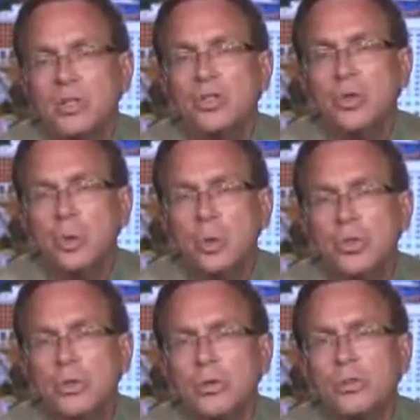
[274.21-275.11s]

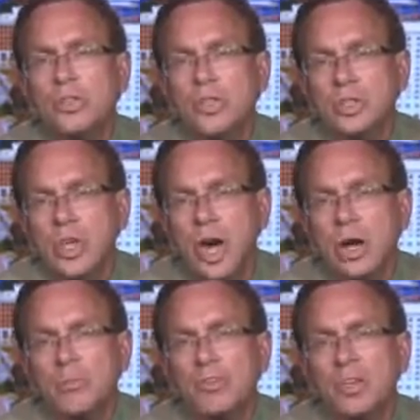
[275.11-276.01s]
2/3 of the
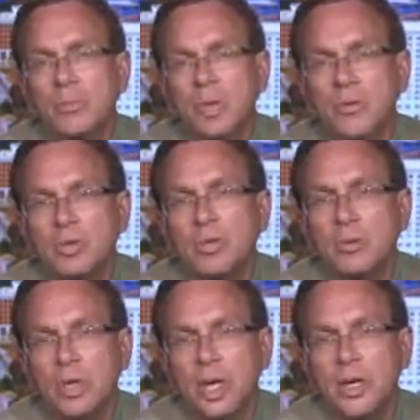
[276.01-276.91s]
jobs that have been
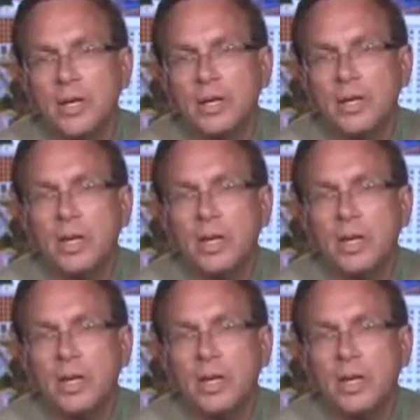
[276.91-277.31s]
created